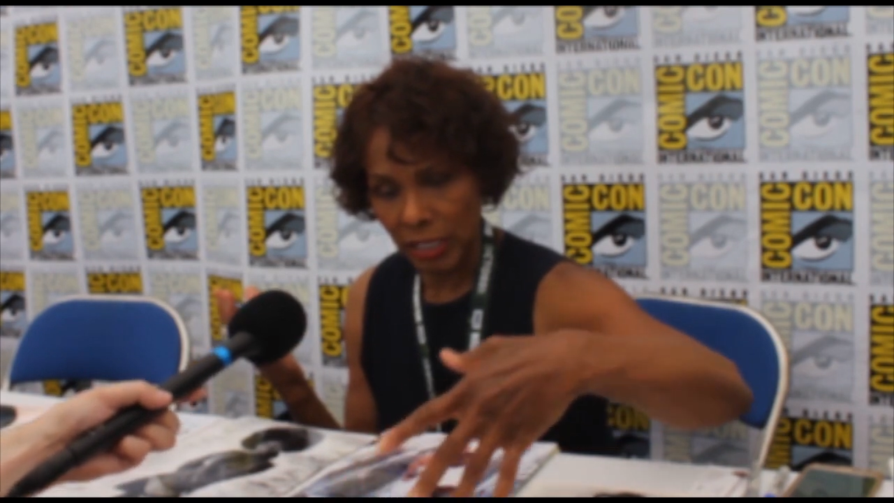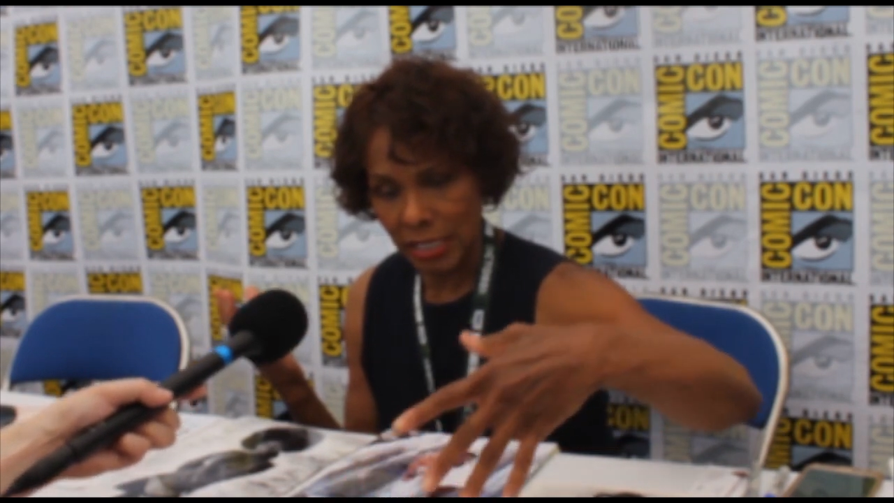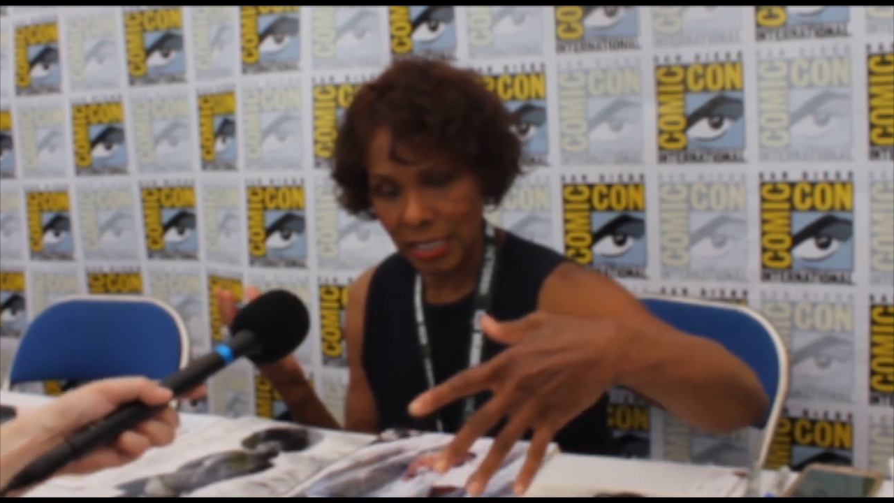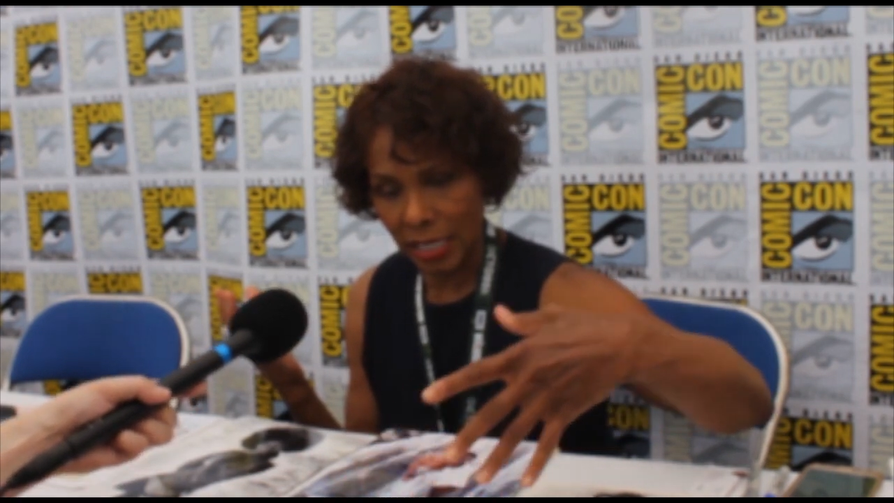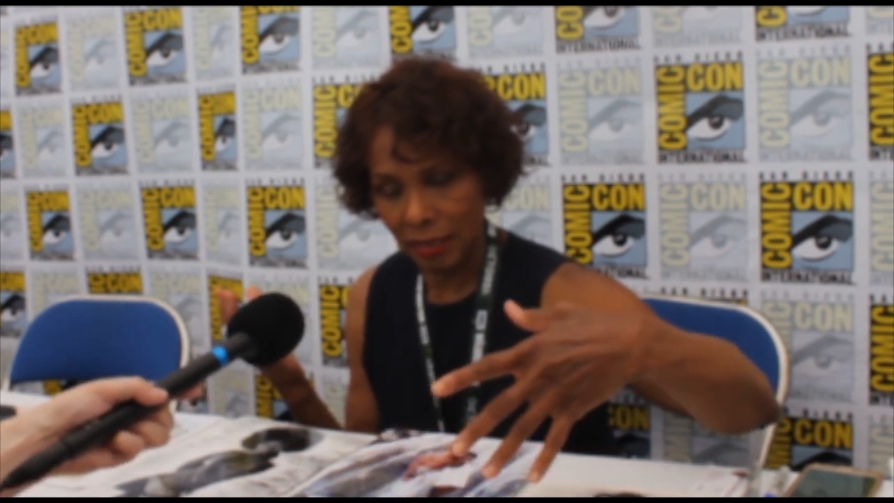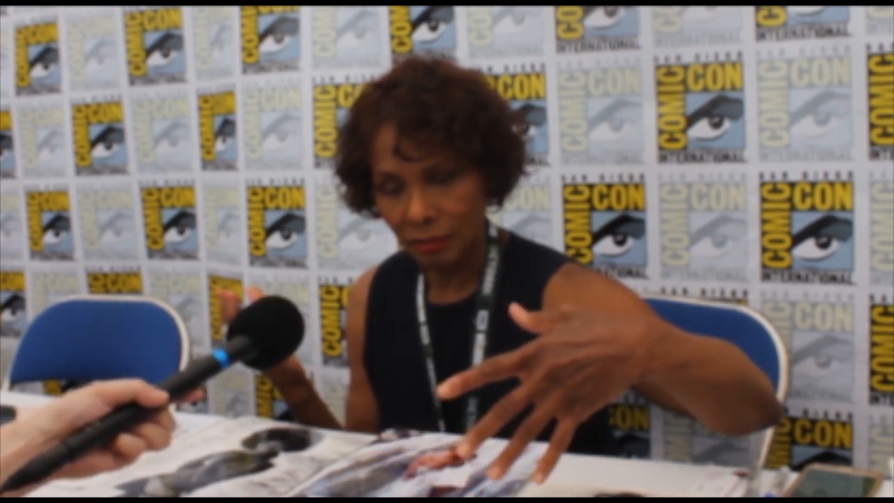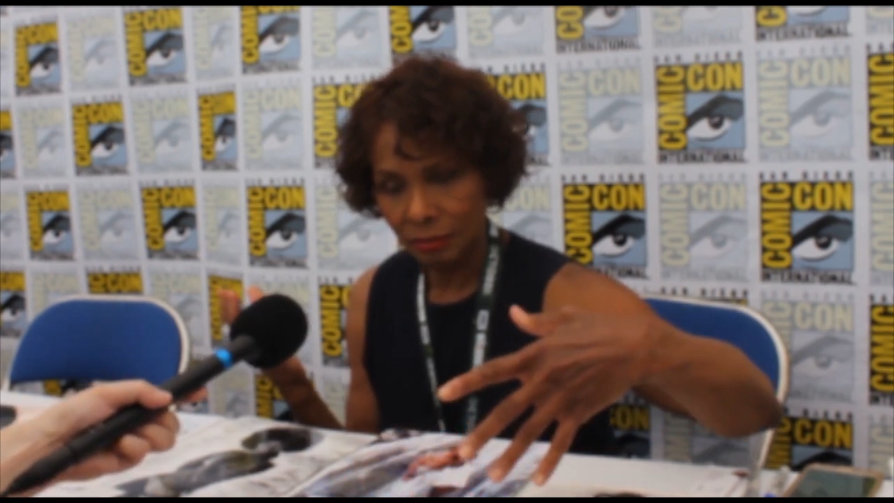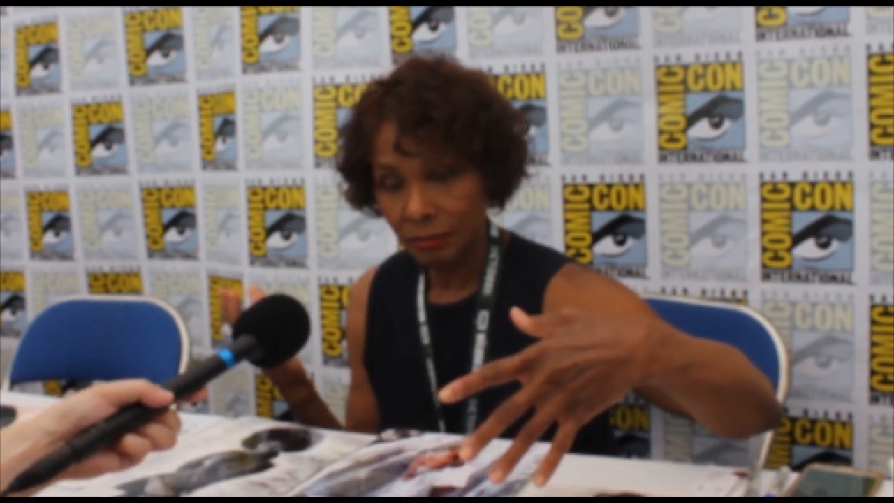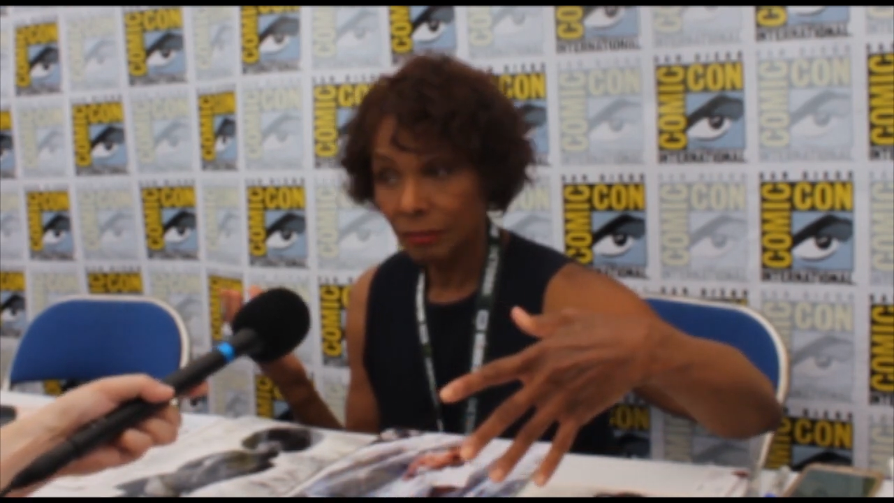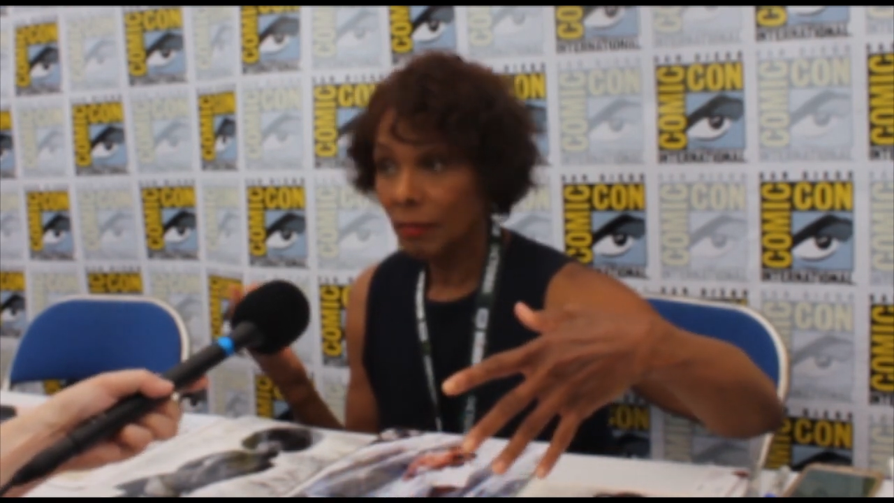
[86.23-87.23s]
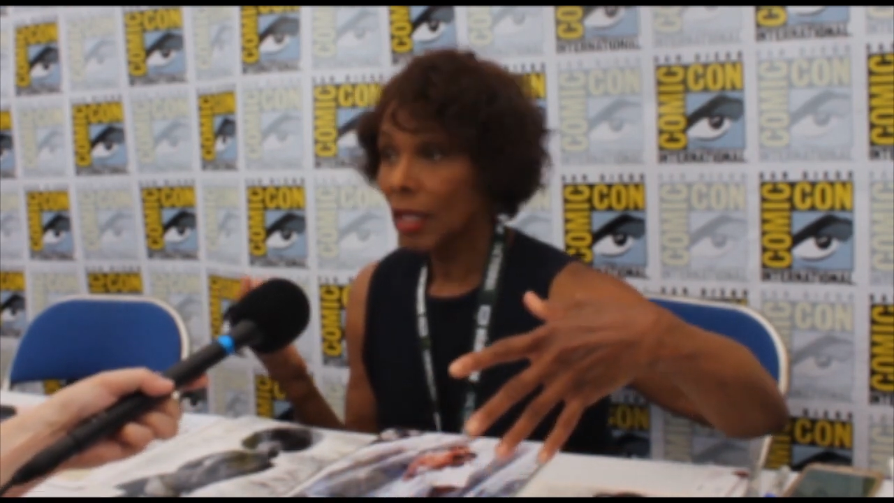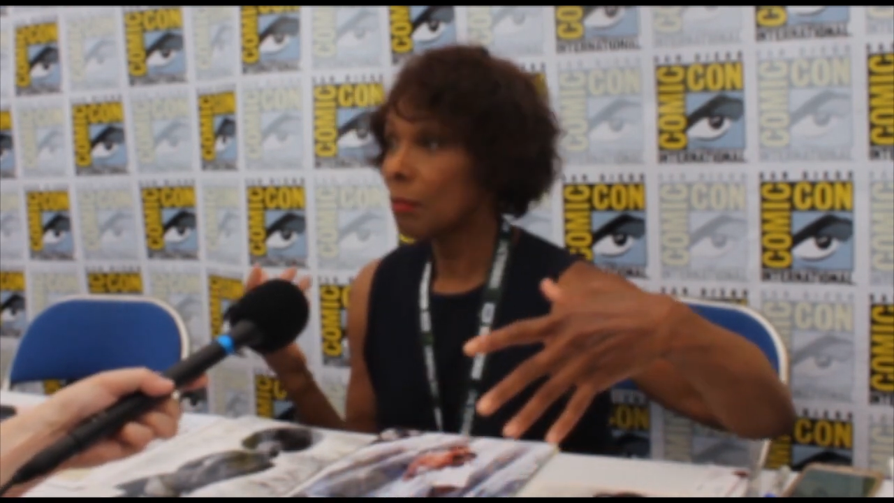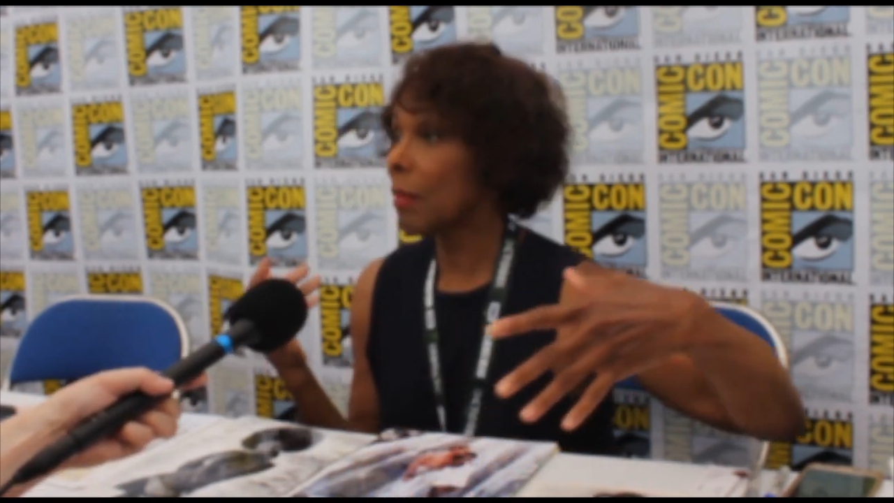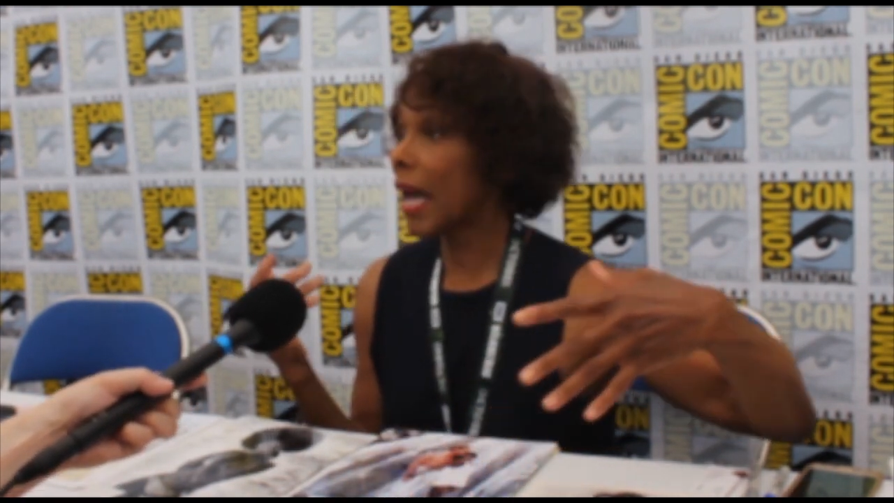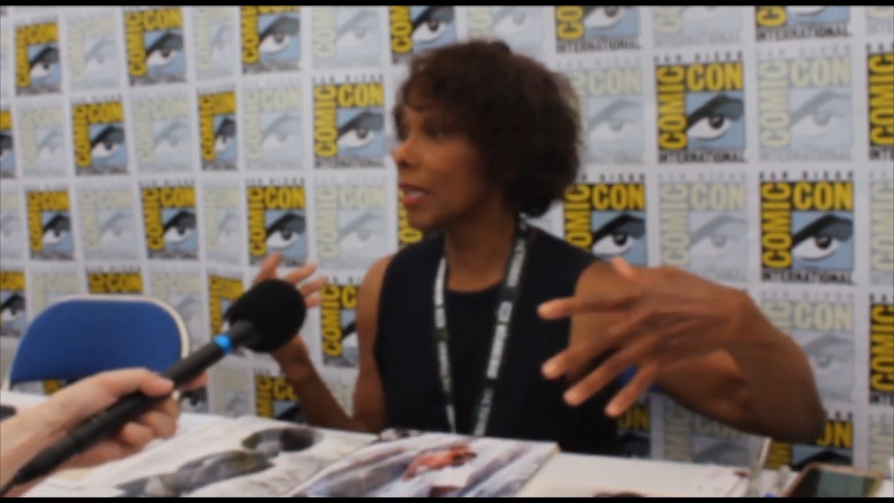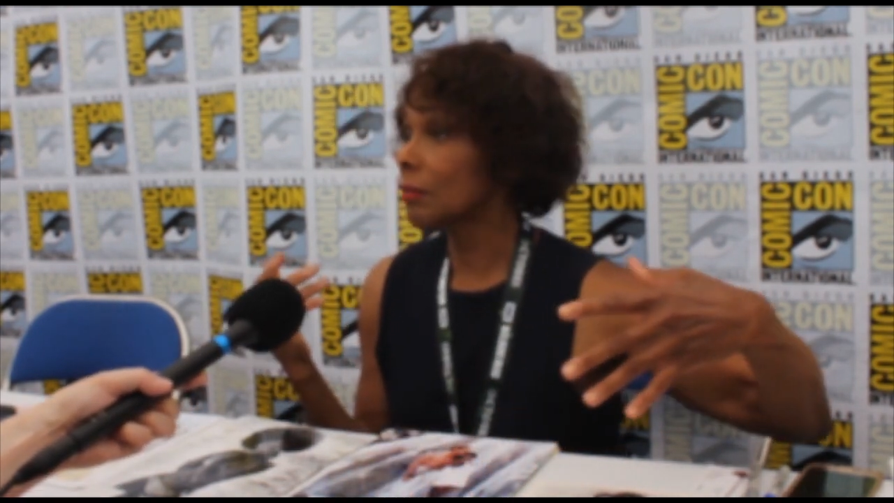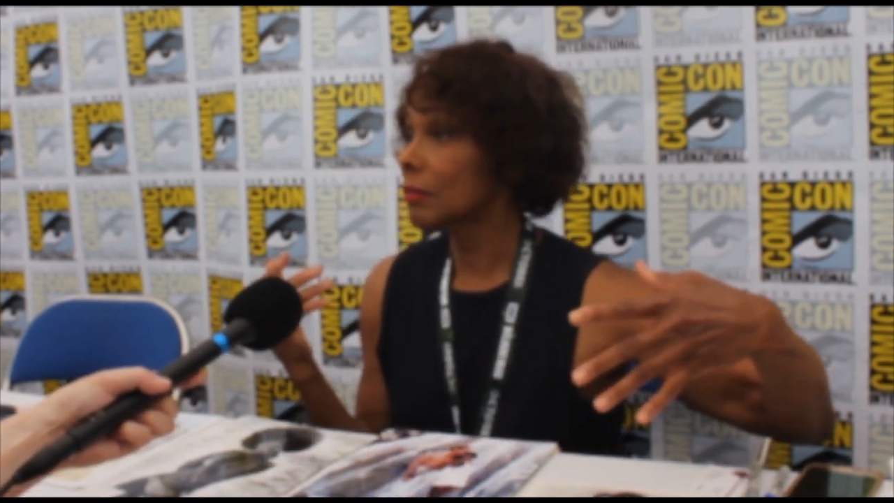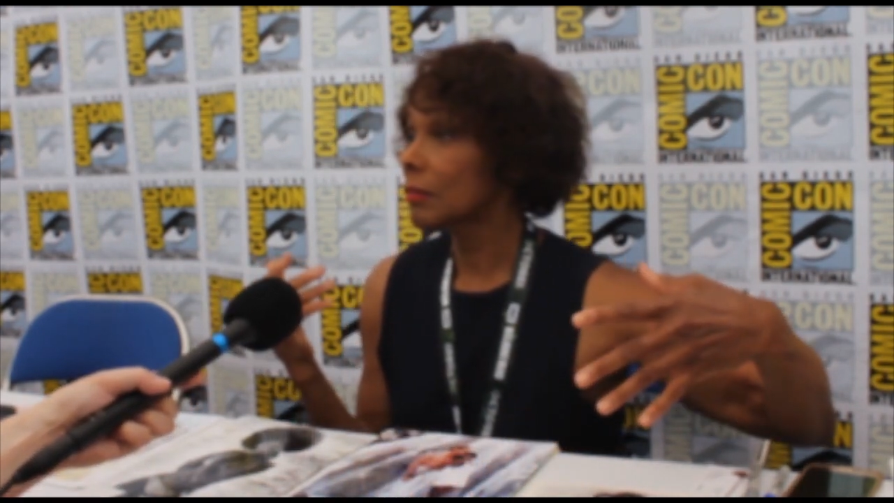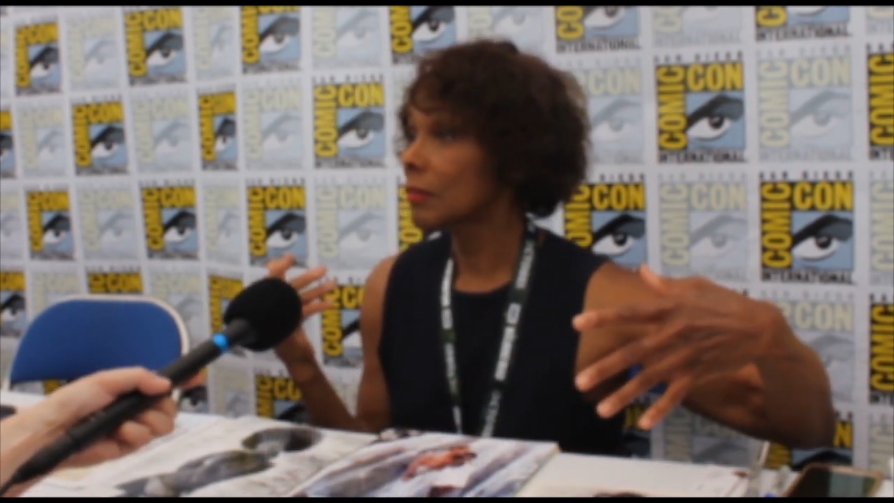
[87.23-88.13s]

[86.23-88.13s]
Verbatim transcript: he said, Madam,